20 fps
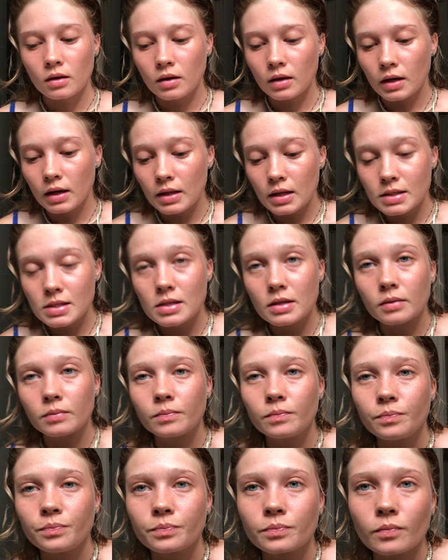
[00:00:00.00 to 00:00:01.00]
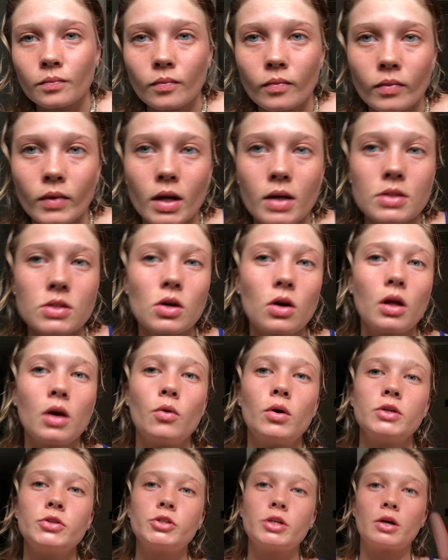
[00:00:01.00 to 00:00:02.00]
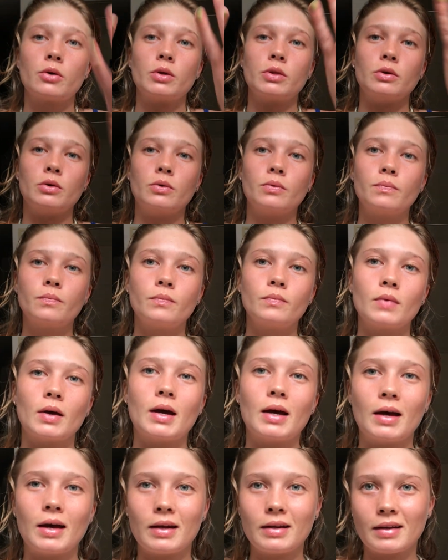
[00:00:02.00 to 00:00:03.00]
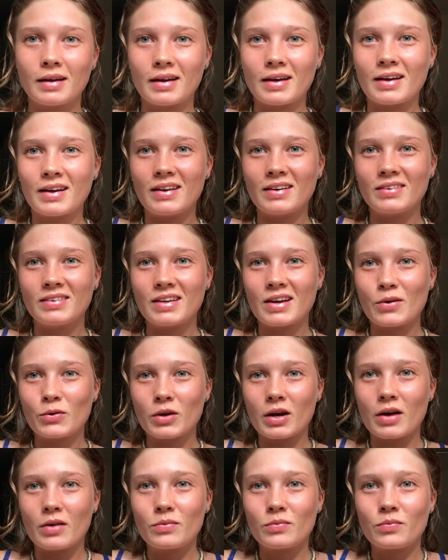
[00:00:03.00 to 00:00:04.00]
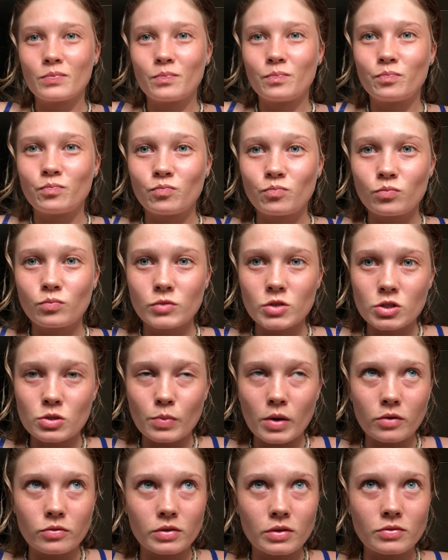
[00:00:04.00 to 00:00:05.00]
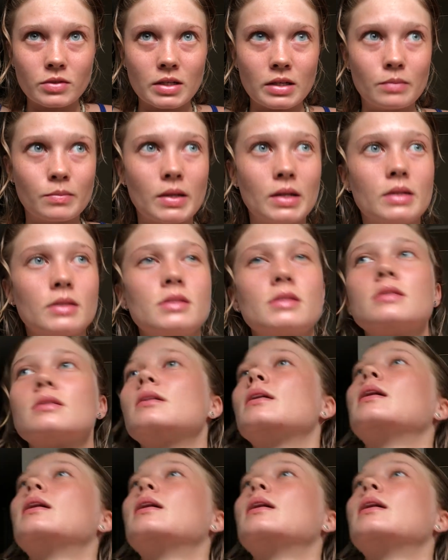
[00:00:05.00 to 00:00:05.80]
And that's it. That's all I want to share with you. And now we're at just about 15 minutes.